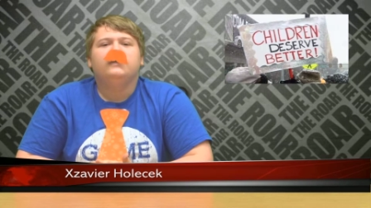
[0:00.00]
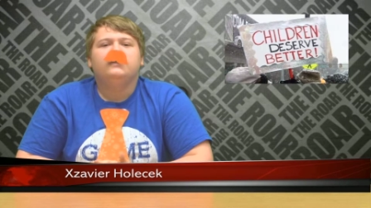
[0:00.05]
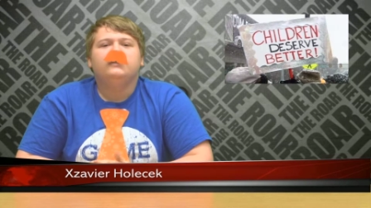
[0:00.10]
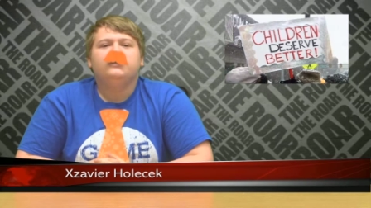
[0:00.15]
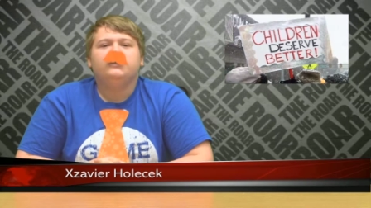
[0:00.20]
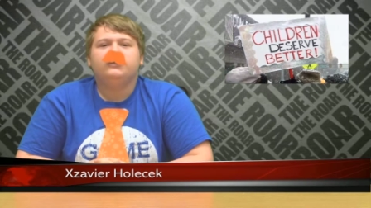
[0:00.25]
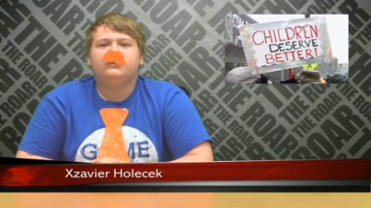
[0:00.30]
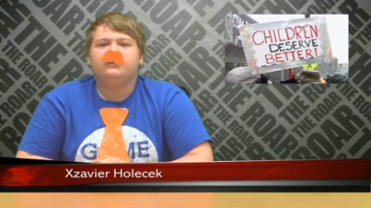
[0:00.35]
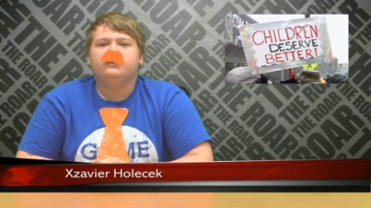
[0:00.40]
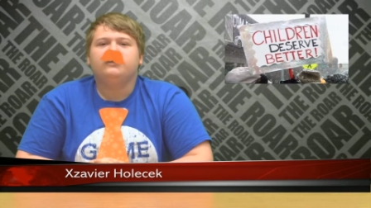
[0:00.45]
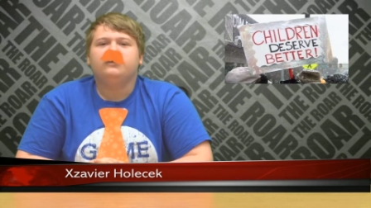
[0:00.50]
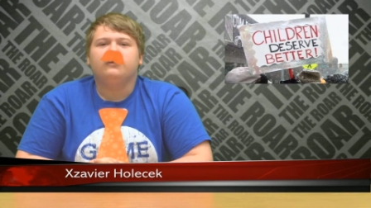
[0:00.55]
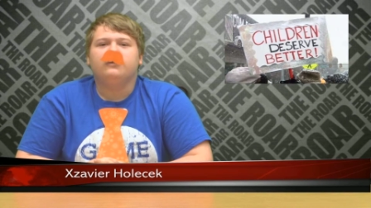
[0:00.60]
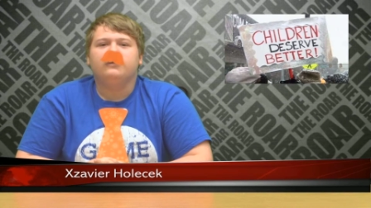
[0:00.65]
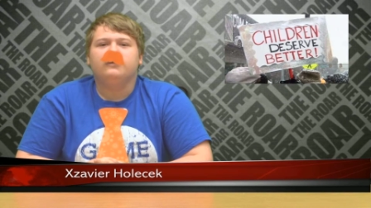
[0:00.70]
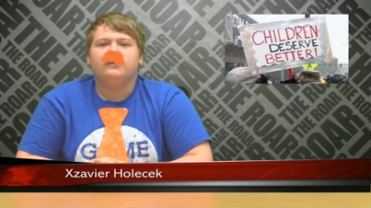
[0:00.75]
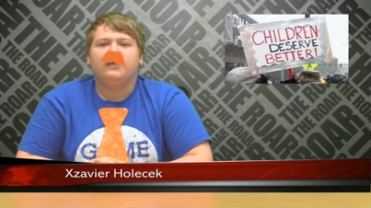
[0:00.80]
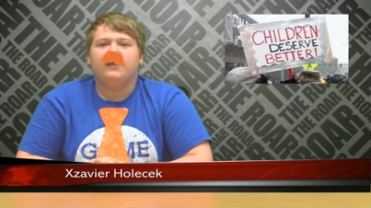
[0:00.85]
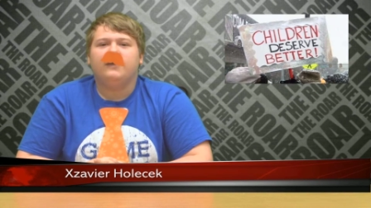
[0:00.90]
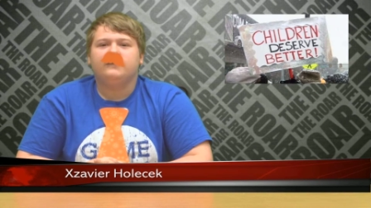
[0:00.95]
Teachers
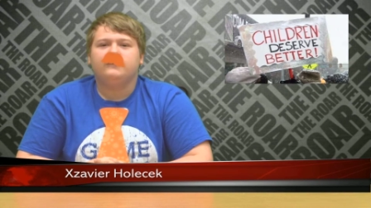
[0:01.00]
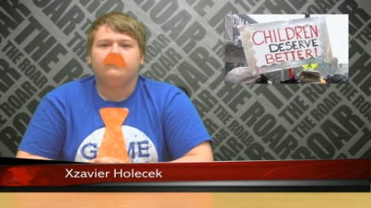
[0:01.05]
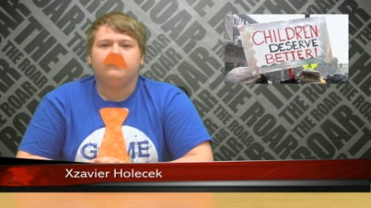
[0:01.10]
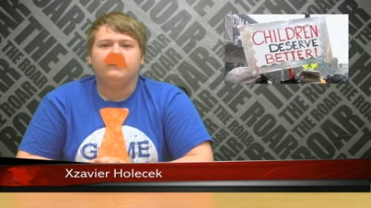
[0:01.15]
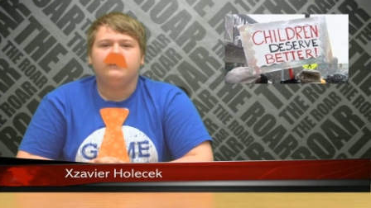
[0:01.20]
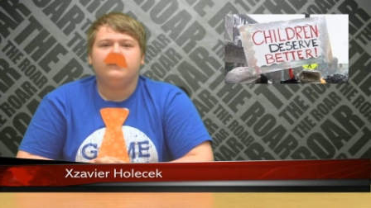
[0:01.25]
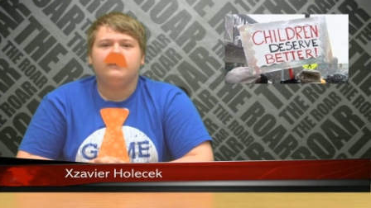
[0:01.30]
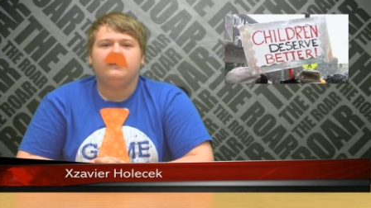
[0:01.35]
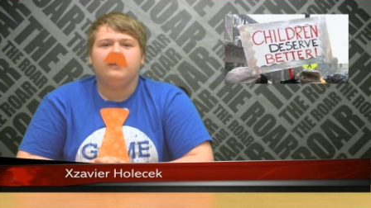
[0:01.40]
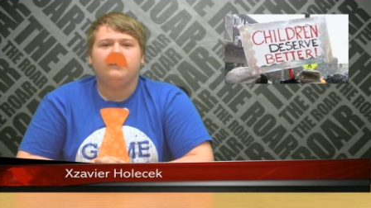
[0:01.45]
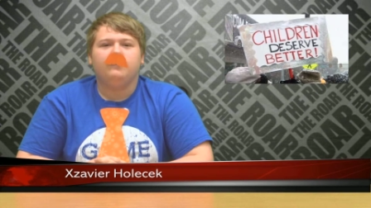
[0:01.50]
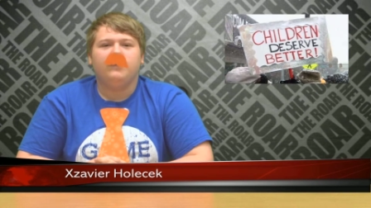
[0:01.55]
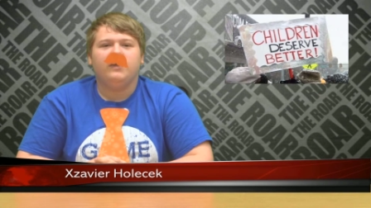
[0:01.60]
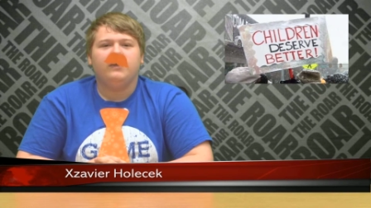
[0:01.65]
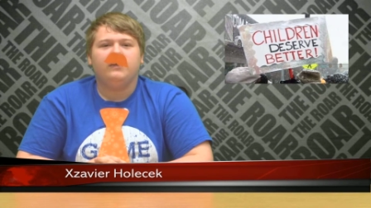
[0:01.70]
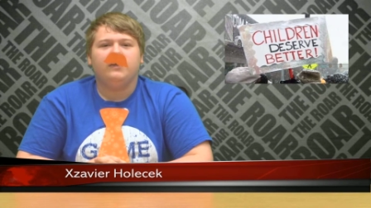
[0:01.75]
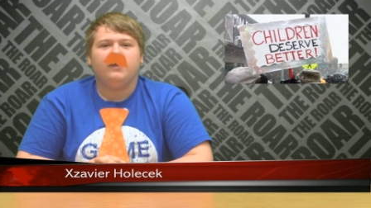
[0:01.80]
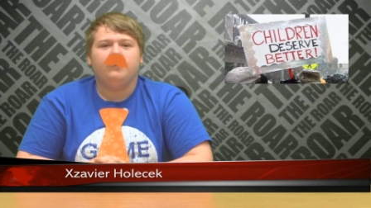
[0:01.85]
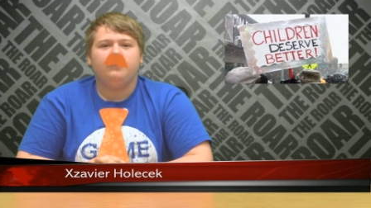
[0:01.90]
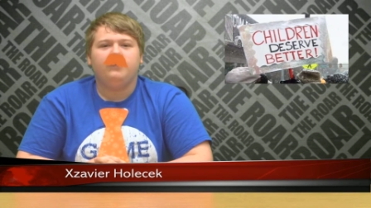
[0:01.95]
learned last week that they
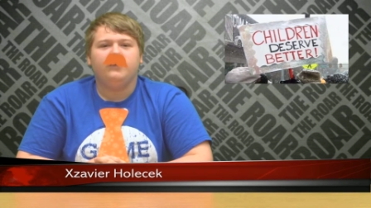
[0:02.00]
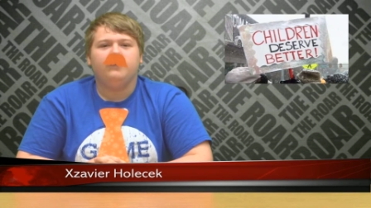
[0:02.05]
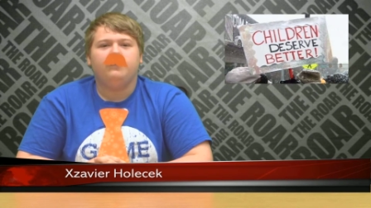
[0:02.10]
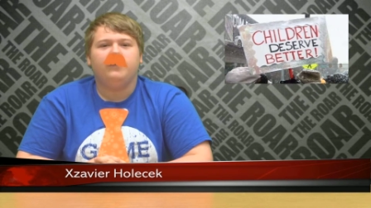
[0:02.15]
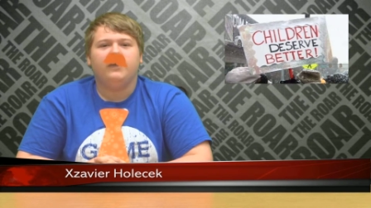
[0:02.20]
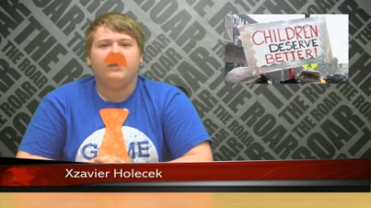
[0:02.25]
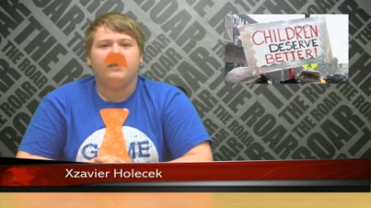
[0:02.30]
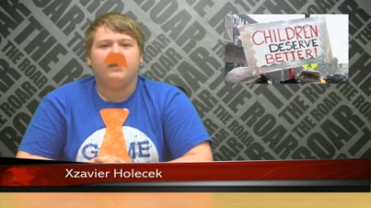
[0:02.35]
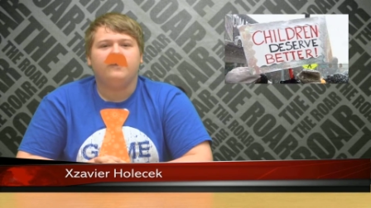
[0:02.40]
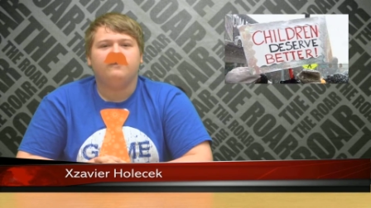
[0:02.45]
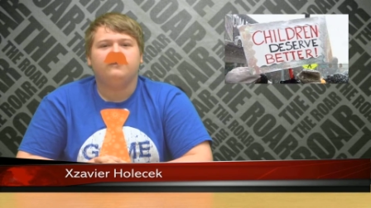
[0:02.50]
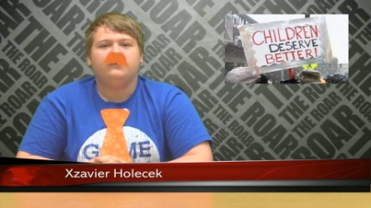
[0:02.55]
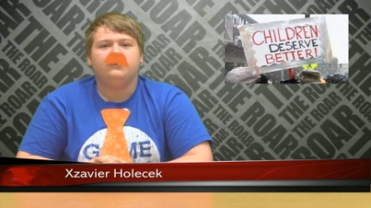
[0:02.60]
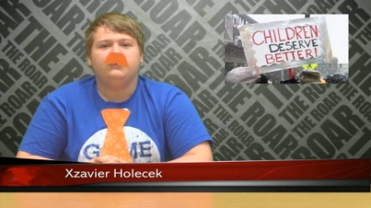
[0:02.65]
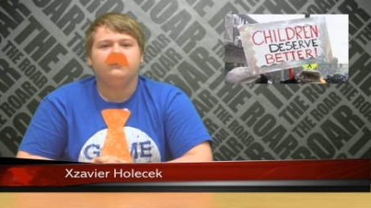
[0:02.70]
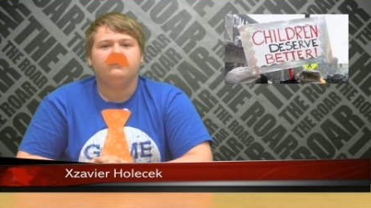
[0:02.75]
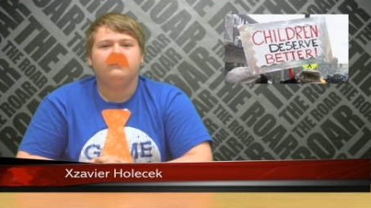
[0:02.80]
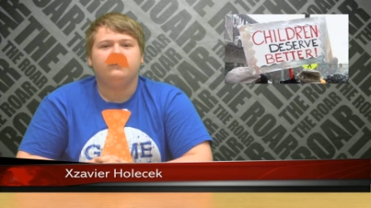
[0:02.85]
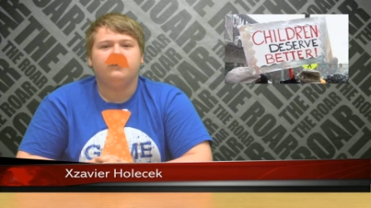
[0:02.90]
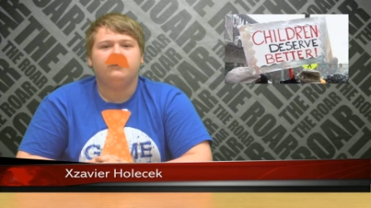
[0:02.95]
may not be paid after
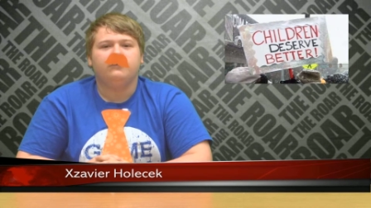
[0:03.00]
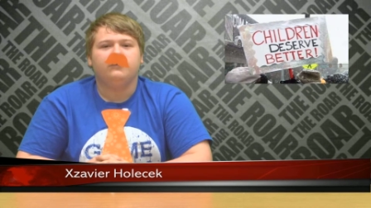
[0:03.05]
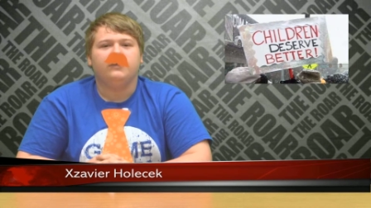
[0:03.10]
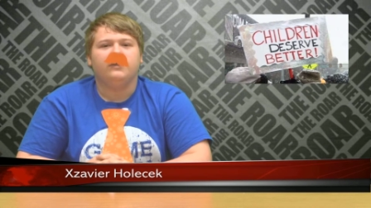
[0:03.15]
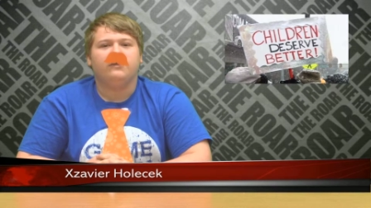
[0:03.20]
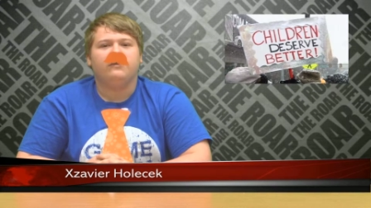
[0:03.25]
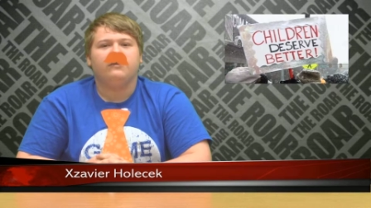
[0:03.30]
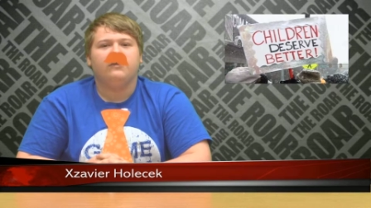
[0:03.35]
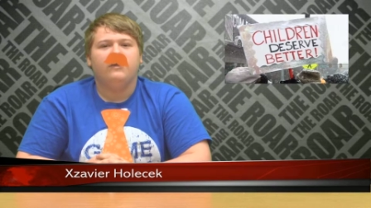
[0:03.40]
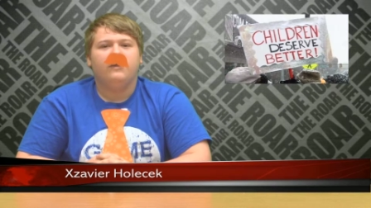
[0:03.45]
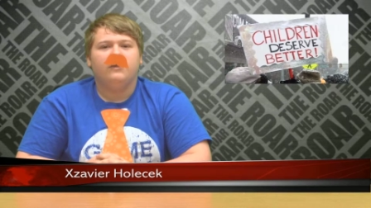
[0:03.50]
June 30th,